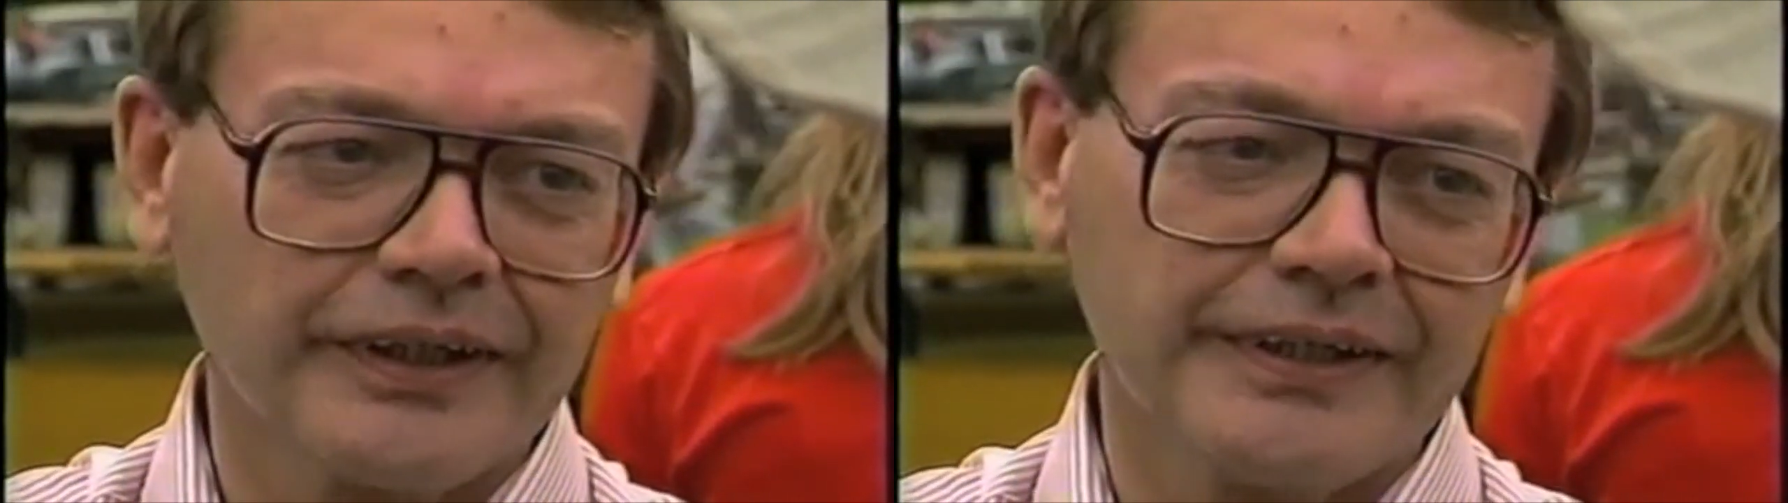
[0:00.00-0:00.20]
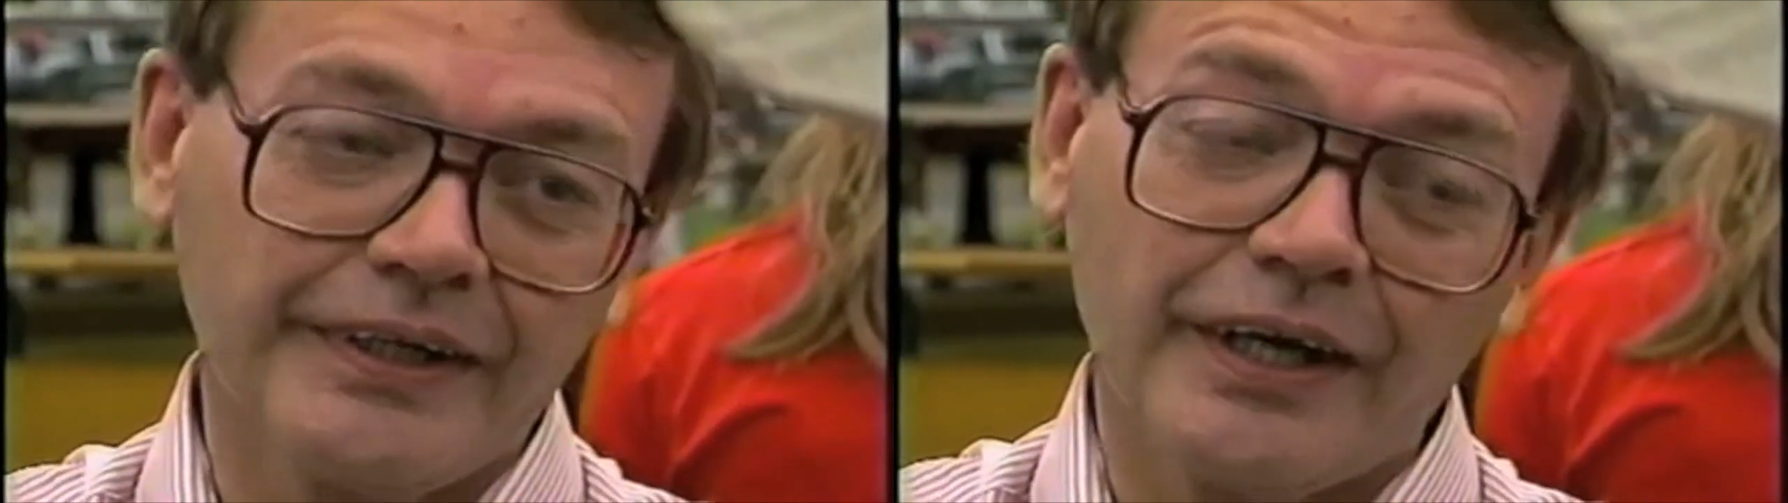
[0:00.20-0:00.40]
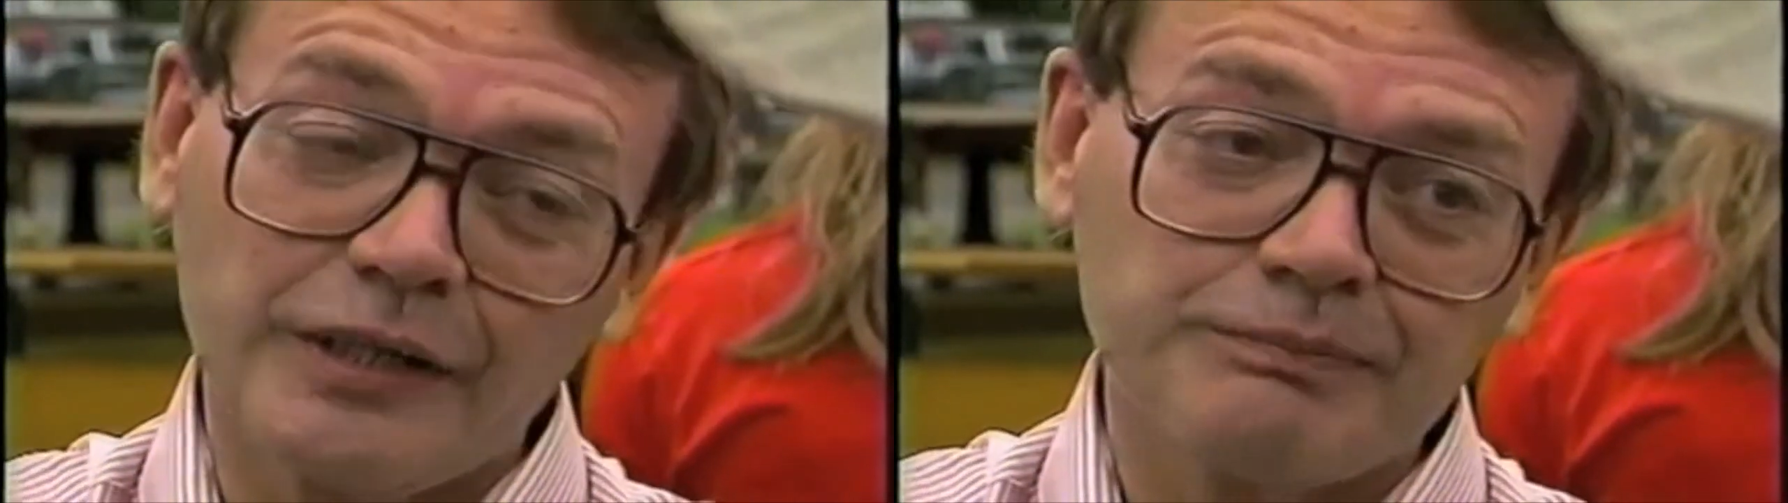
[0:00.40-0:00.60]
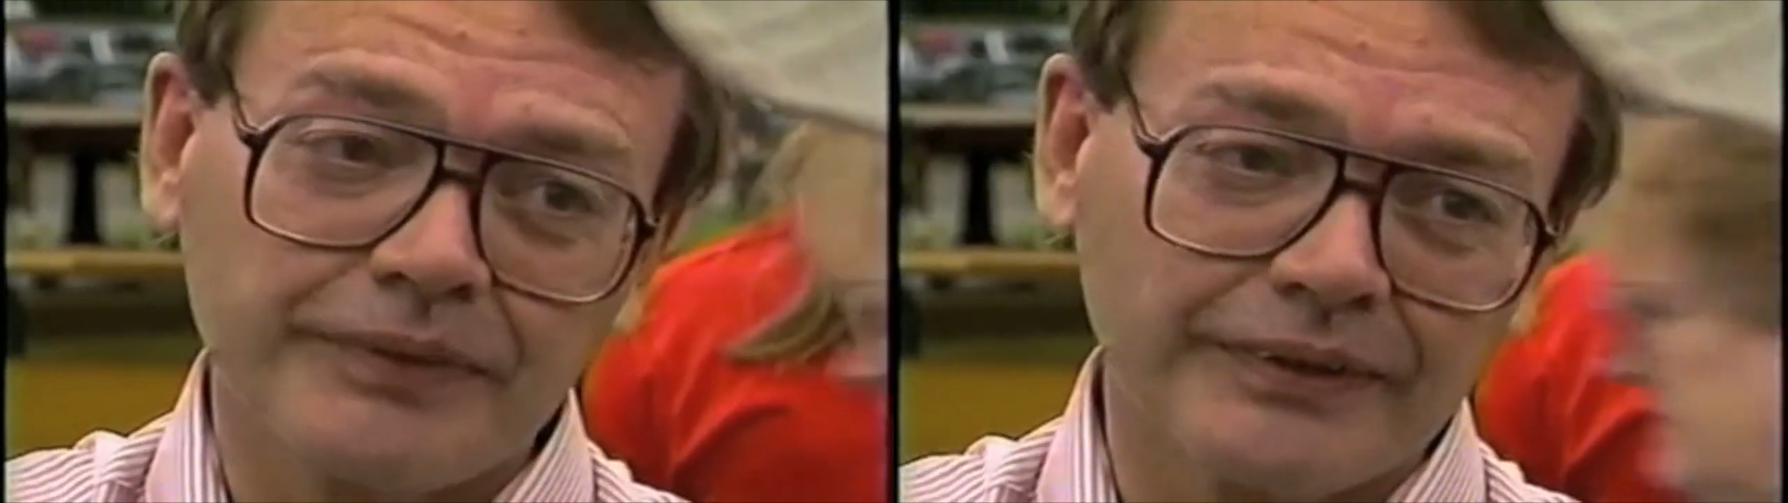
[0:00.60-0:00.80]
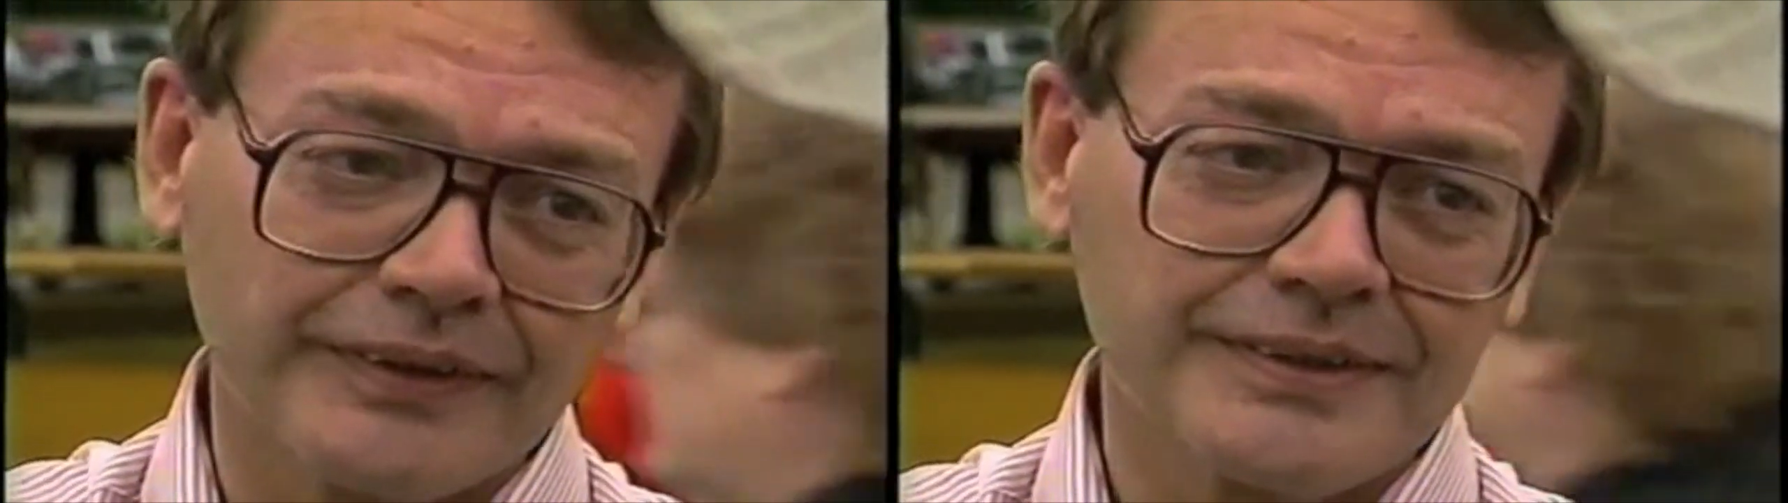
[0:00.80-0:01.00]
kind of hype
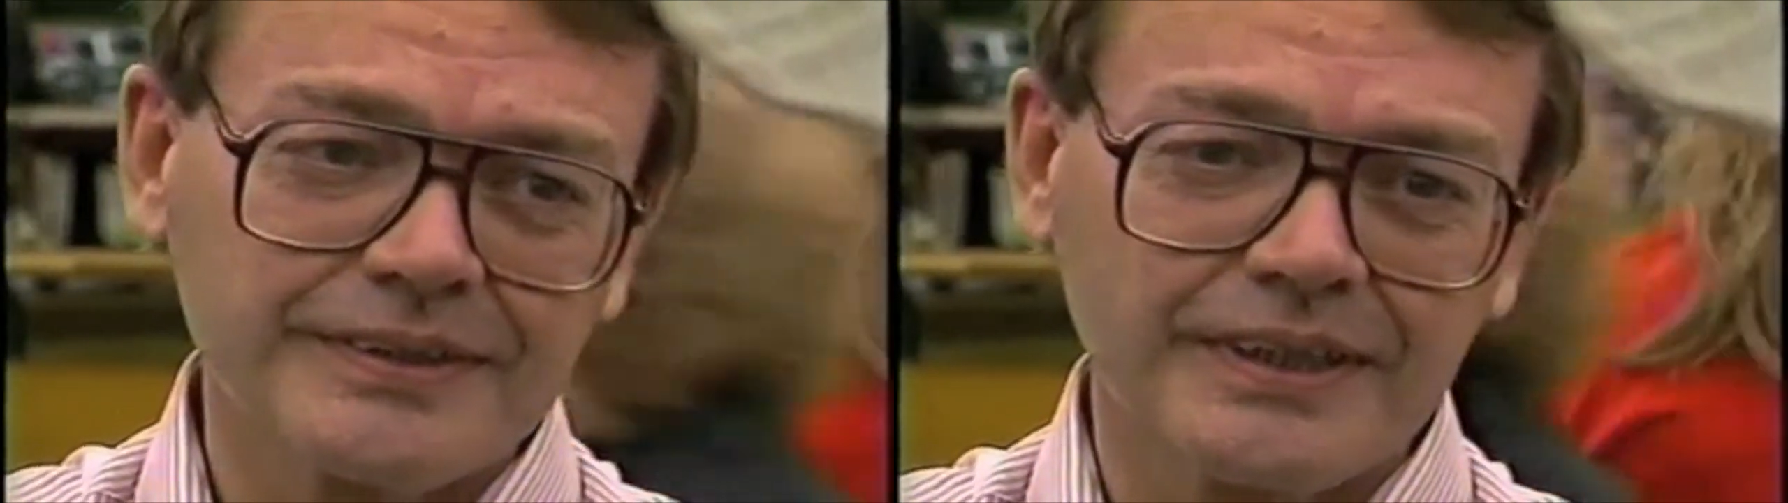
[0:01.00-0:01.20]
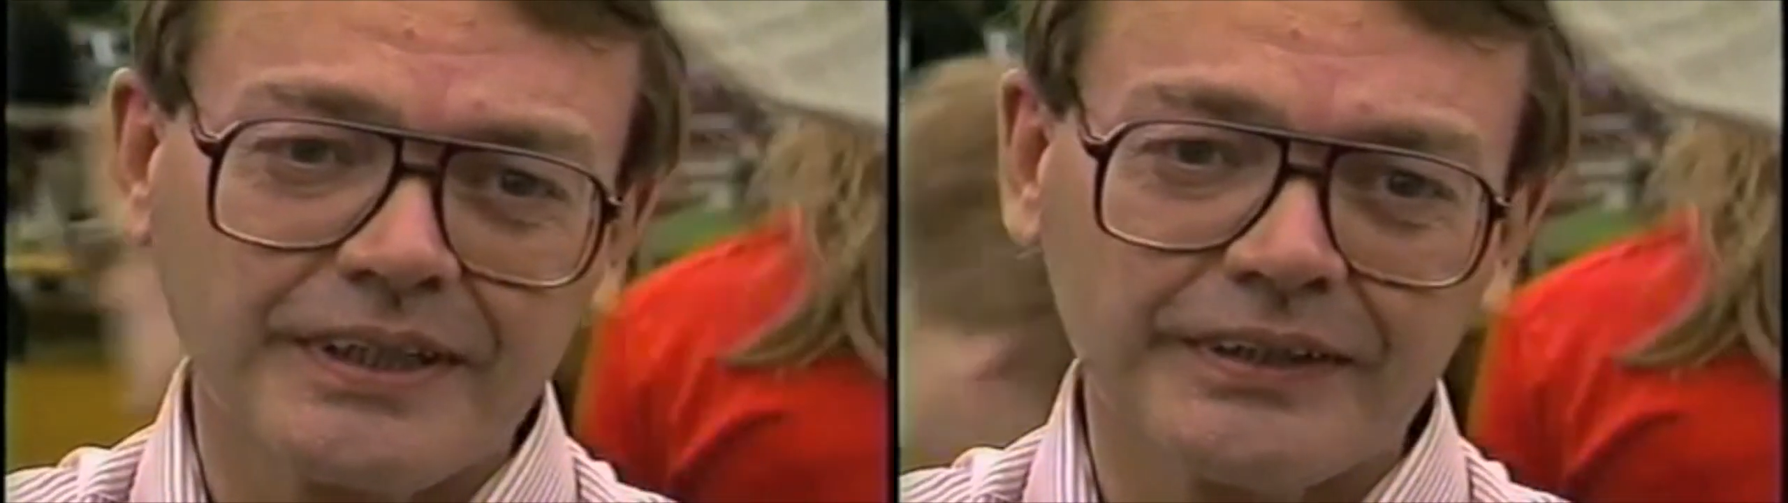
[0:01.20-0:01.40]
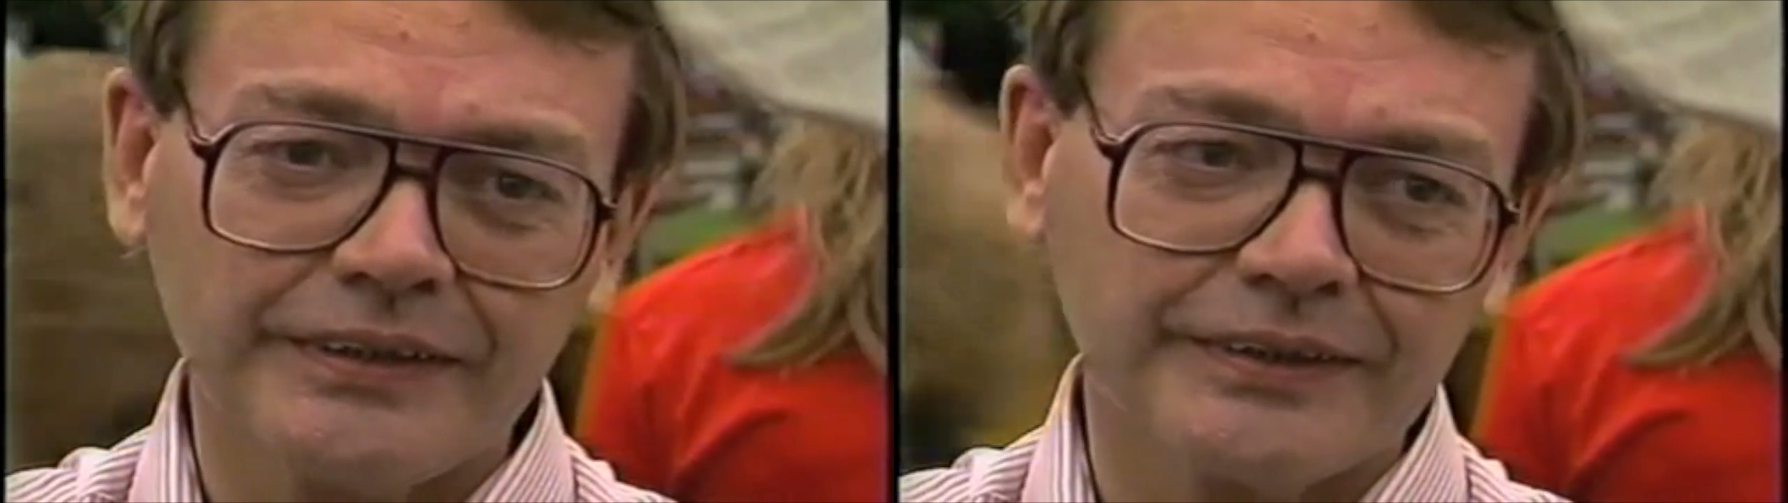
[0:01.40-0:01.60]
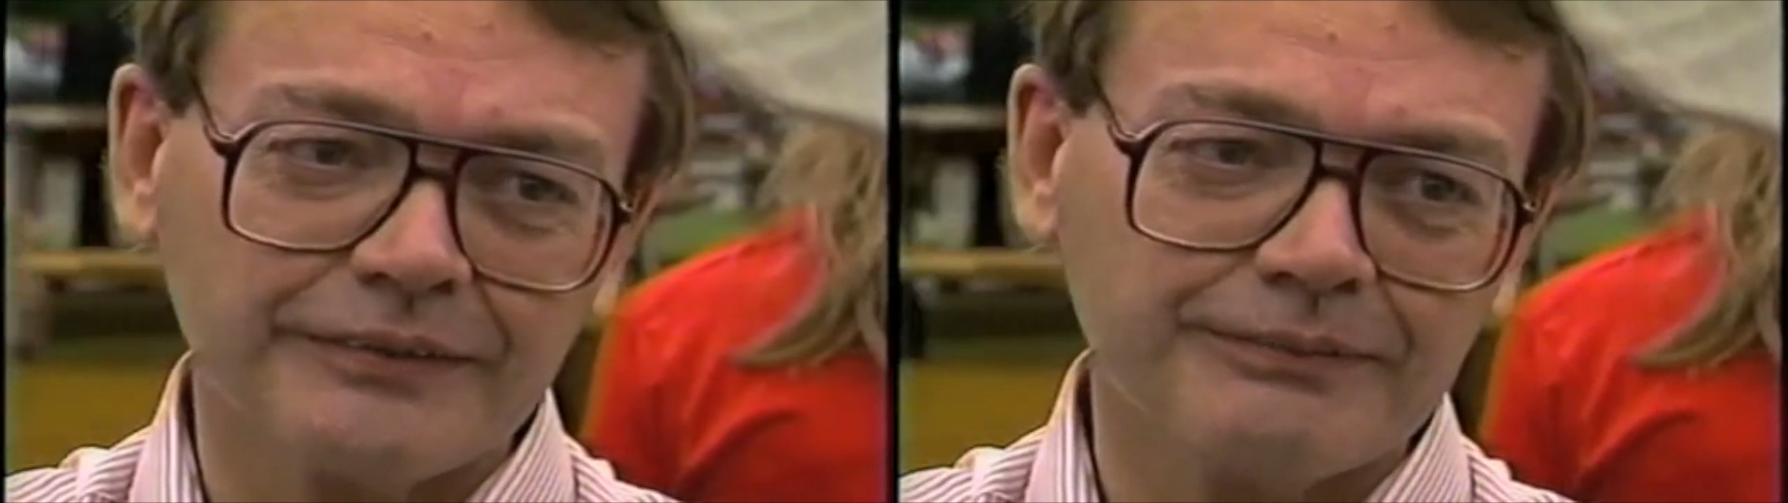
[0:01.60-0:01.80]
that this has had.